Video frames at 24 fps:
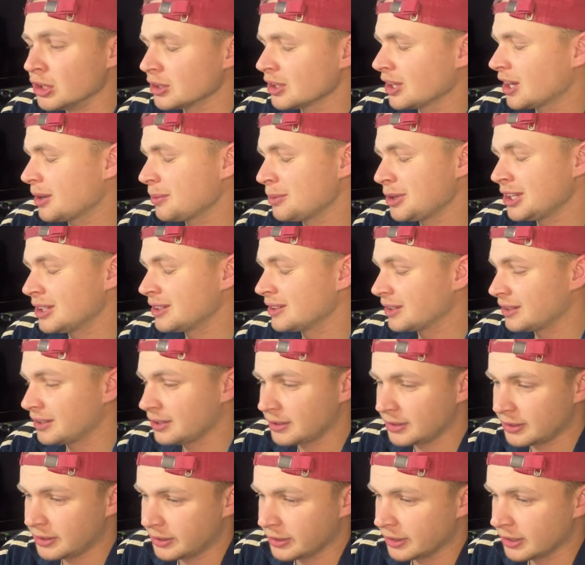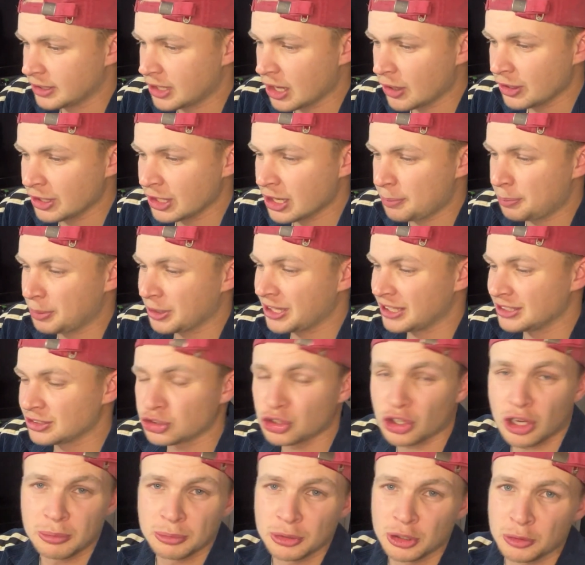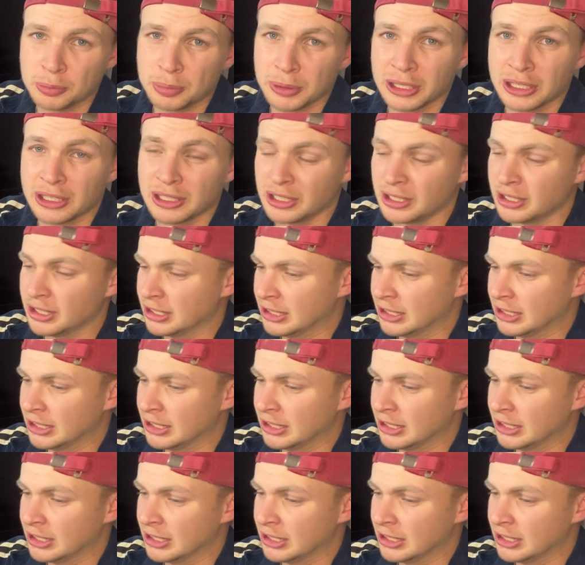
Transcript: I mean, going up against Tom Hooper,